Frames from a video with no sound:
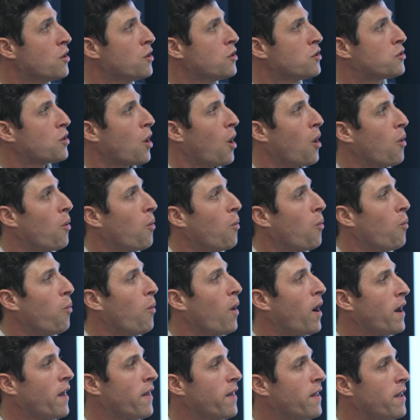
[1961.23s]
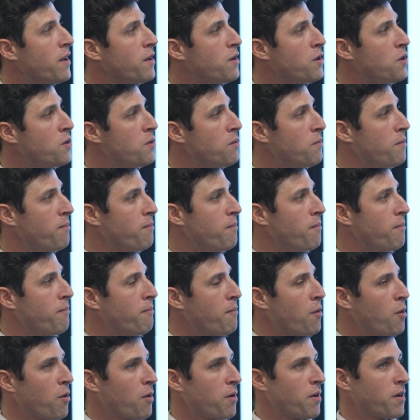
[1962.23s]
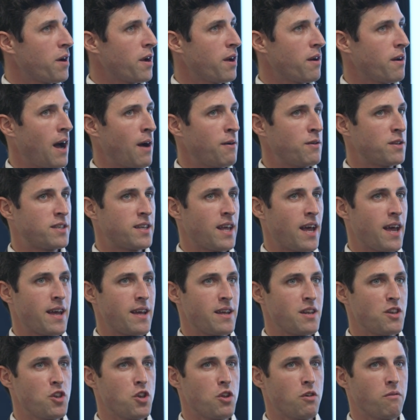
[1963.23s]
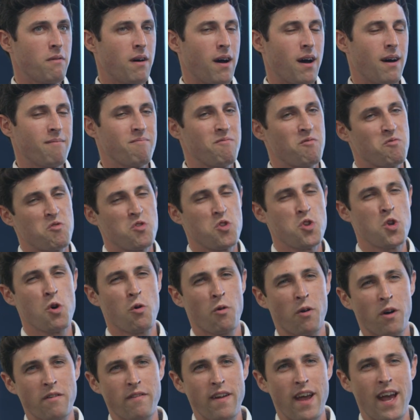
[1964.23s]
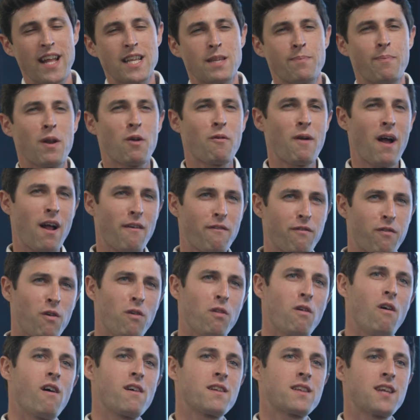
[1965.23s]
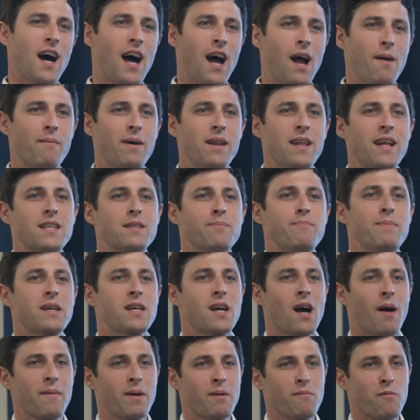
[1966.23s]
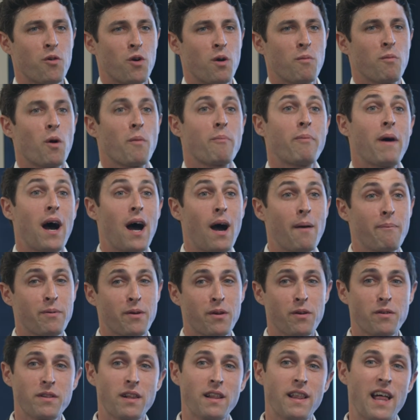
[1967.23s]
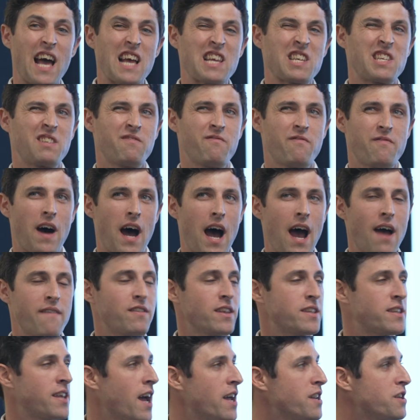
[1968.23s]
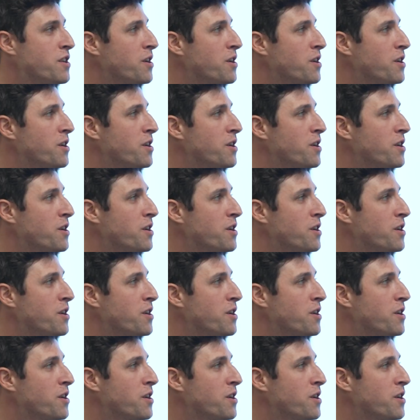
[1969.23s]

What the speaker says: So one of the more, I would say, newer advances, it's been around for a long time, but it's becoming more and more popular in the last 5 to 10